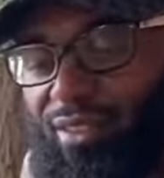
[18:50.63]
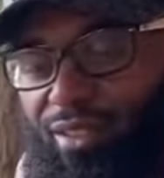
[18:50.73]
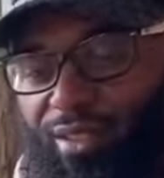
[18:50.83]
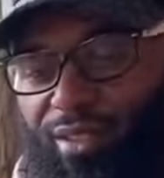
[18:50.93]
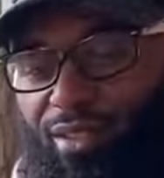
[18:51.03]

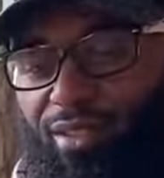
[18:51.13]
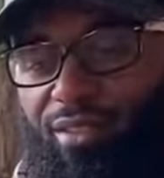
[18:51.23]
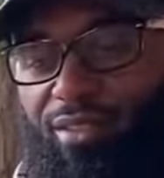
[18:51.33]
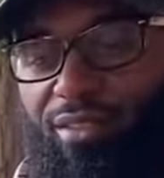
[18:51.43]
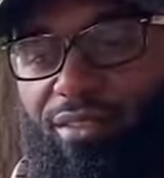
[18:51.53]
And this
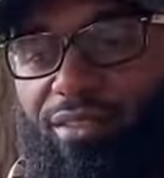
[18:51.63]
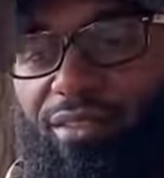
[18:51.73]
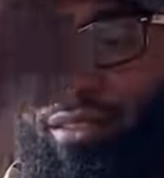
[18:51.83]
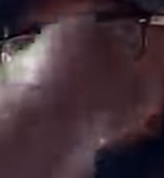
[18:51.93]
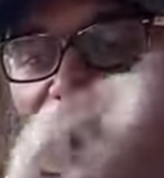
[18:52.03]
here,
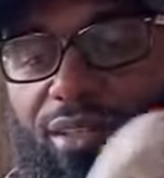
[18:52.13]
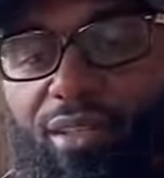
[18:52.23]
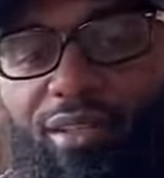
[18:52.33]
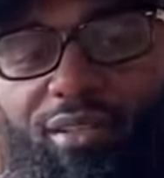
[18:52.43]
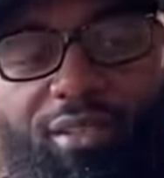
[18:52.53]
like a
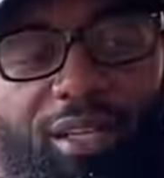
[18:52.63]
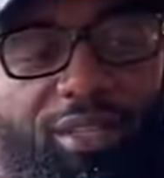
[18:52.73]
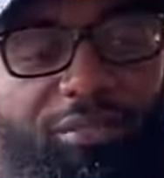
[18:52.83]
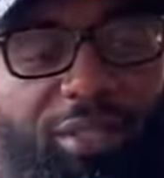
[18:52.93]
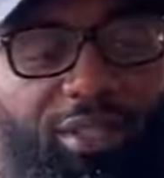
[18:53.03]
bracelet.
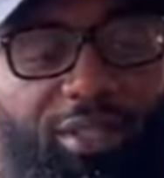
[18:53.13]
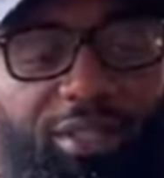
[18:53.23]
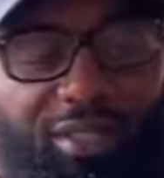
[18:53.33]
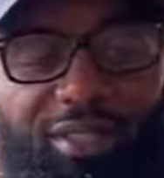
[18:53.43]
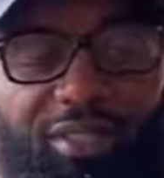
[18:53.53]
Like a
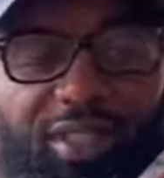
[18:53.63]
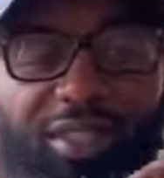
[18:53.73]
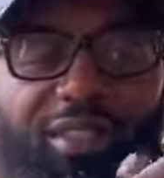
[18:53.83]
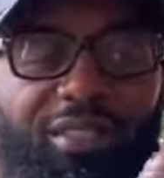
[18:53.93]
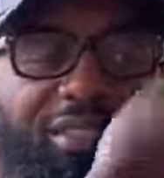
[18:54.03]
bracelet. Yeah.
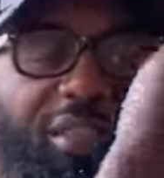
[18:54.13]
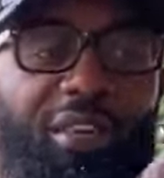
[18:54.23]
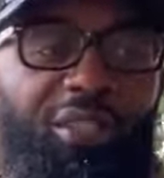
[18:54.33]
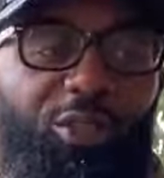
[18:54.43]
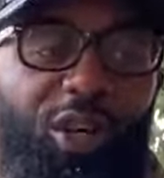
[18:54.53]

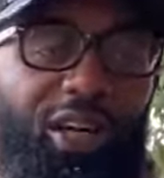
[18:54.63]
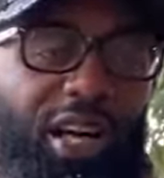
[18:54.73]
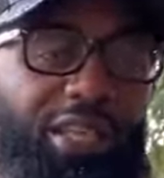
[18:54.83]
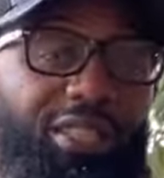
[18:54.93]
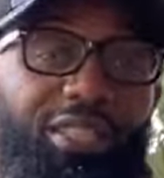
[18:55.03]
Bracelet. So I
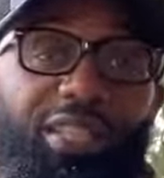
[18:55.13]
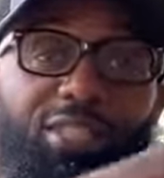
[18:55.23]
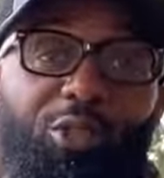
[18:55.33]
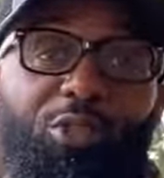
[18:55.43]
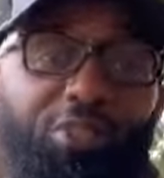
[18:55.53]
got snake
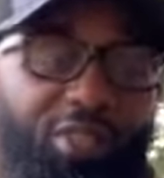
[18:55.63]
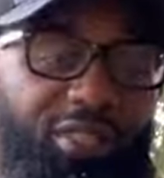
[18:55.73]
jewelry.